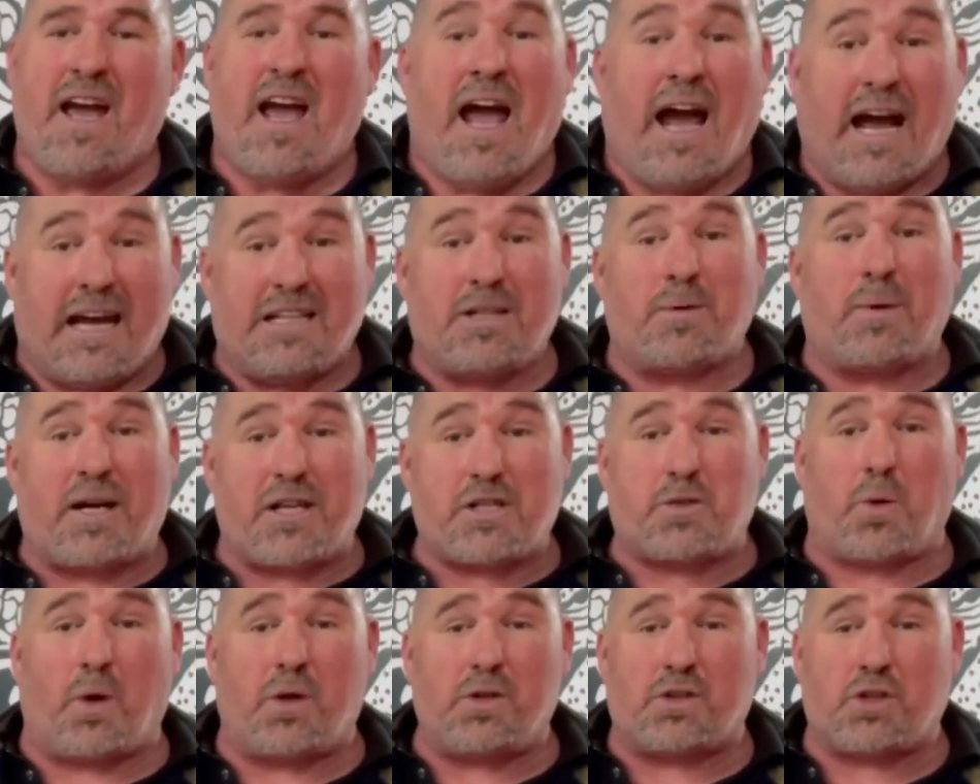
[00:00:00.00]
Anyway,
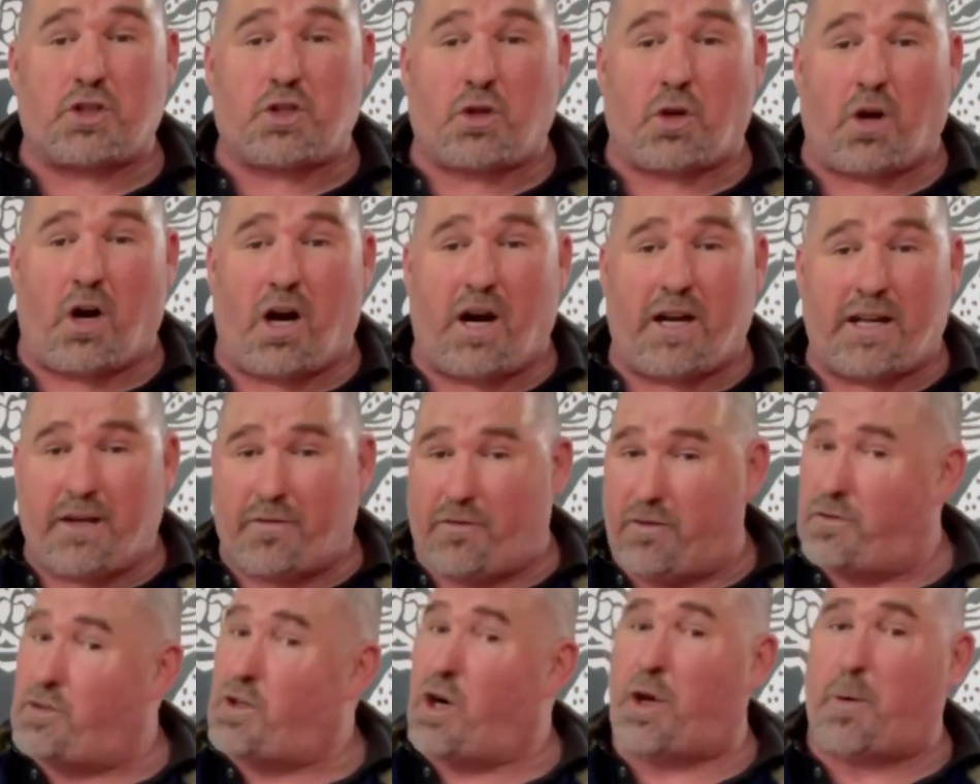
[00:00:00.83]
it's one to try. If
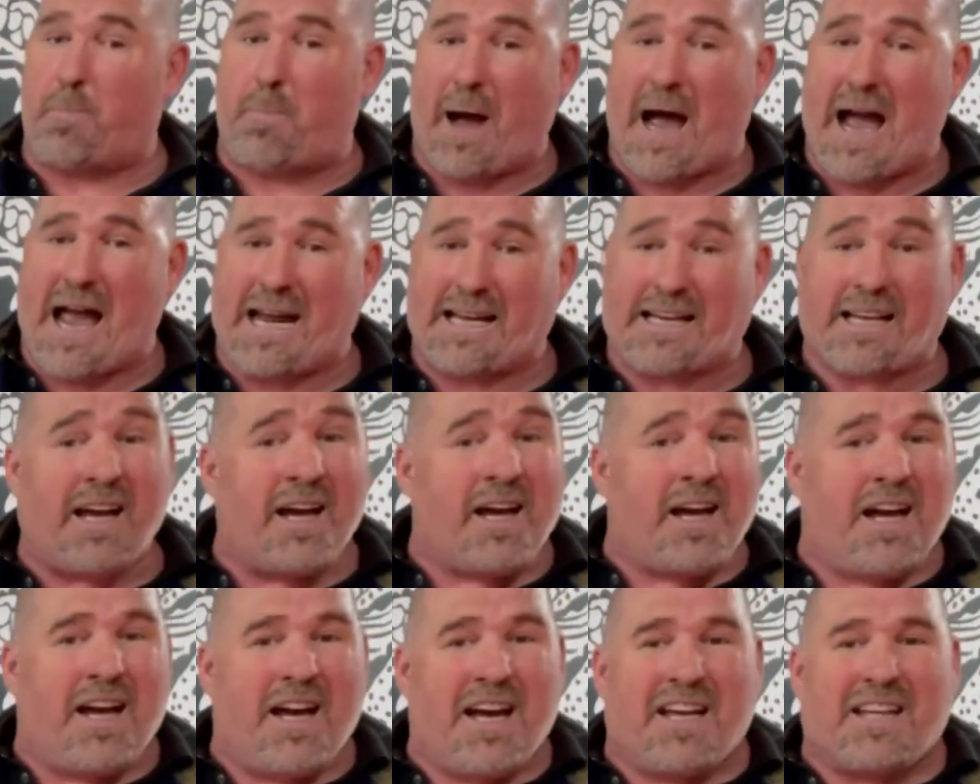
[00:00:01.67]
you've got a bag,
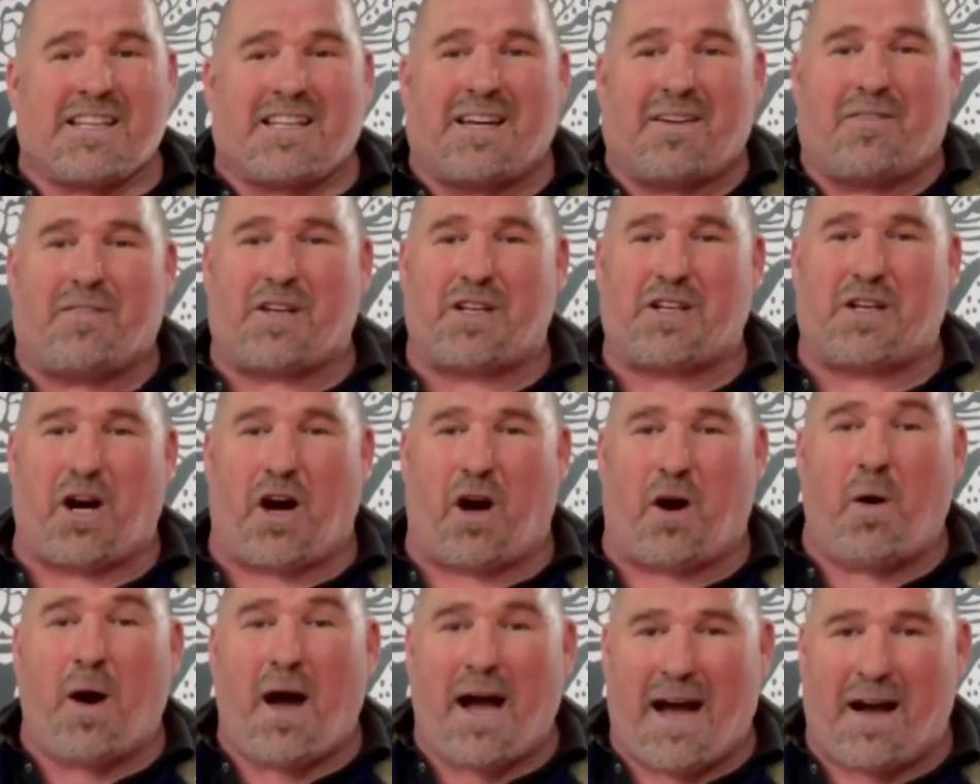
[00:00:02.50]
give it a
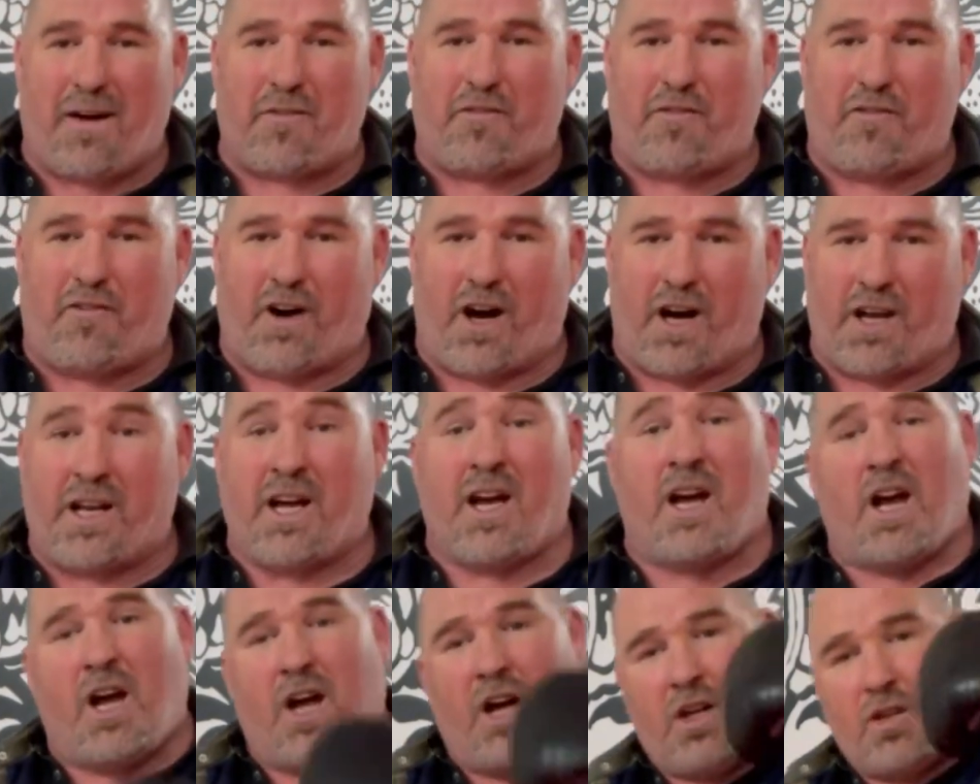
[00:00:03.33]
go, have
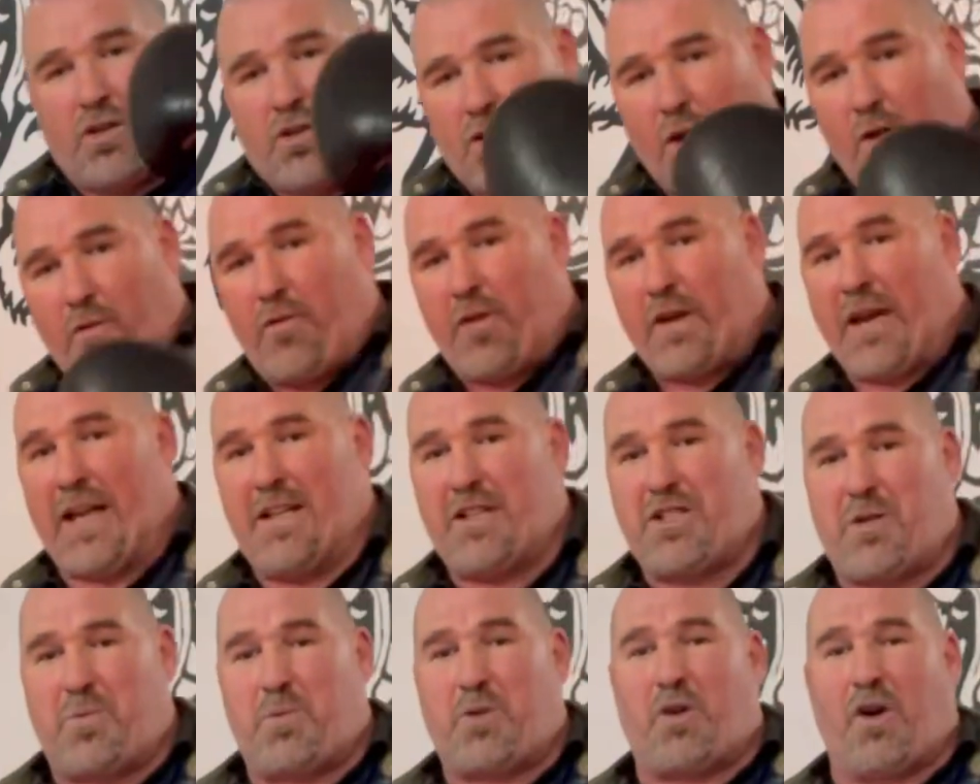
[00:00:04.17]
fun. Don't forget to
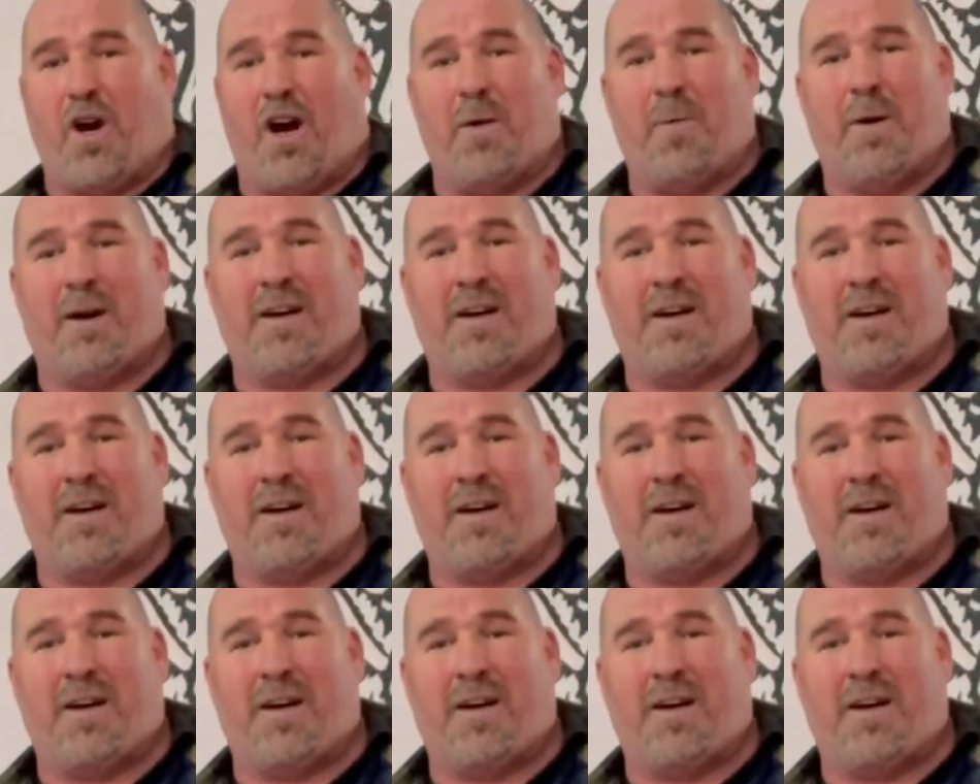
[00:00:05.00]
subscribe.